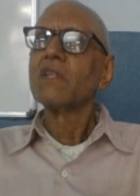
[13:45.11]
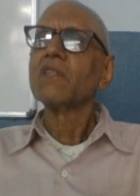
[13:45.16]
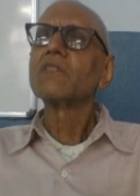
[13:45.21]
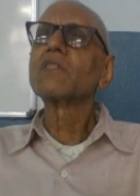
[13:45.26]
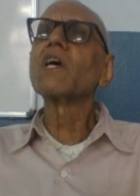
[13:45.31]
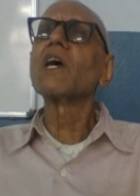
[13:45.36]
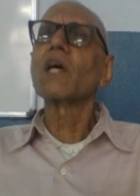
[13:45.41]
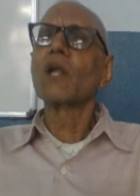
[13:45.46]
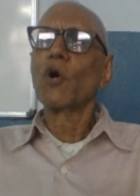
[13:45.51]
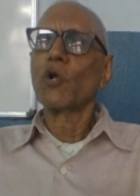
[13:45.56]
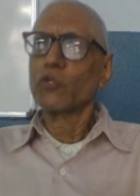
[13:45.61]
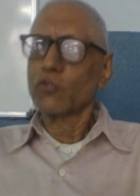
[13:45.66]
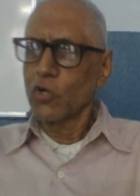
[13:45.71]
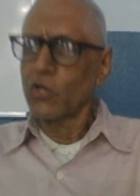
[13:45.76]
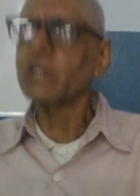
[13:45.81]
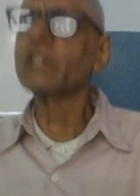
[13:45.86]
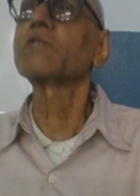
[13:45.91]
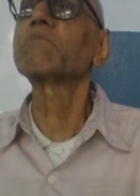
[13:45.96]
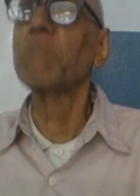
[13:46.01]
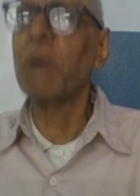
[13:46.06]
there also
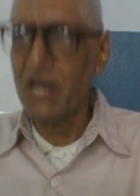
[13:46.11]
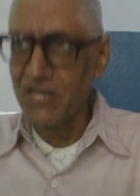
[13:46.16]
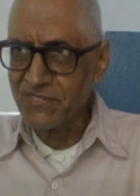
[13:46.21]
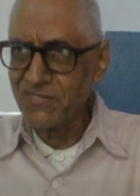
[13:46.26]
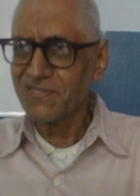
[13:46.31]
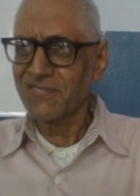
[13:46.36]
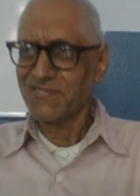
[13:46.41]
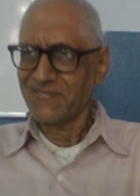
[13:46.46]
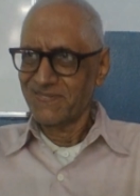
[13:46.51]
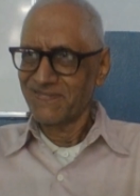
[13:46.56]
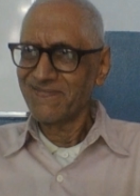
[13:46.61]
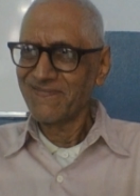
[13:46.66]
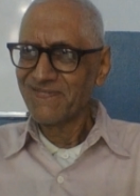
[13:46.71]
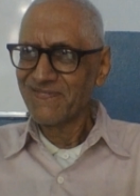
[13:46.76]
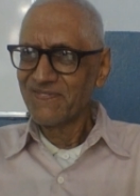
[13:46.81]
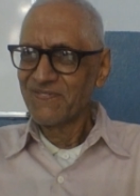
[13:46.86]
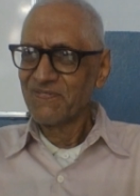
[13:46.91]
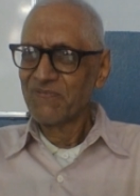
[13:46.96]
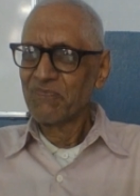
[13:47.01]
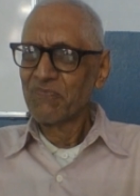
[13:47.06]
it is passed.
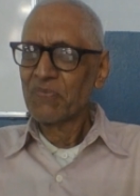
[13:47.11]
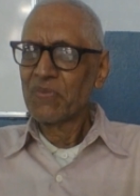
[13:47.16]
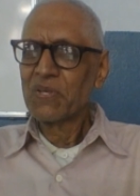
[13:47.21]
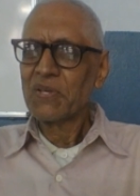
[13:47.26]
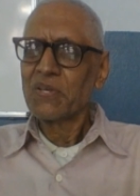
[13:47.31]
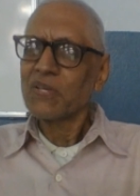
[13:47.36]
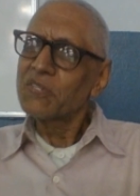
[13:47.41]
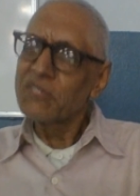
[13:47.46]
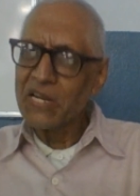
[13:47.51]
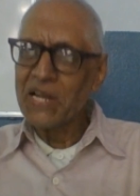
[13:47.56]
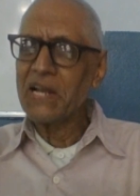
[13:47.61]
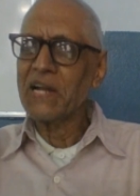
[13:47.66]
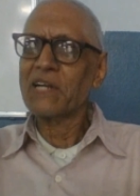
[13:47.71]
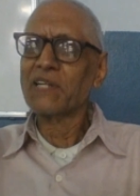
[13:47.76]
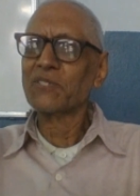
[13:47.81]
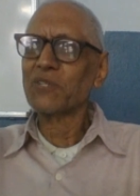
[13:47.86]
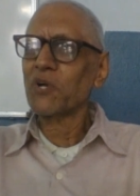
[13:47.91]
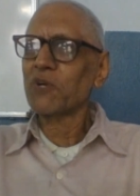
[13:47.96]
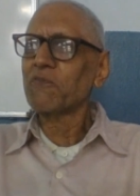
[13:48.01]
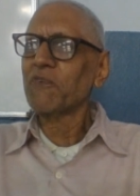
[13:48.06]
Still it
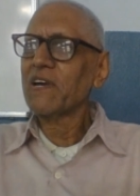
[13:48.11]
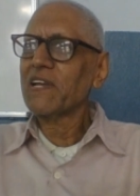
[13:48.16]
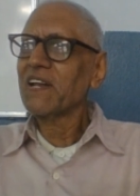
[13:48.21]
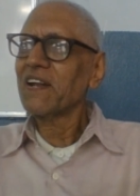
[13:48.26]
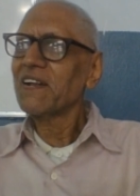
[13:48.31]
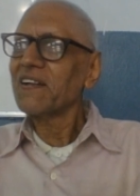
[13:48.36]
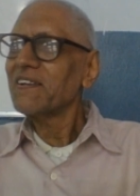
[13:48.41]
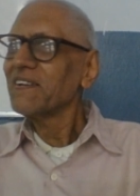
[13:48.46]
is not final.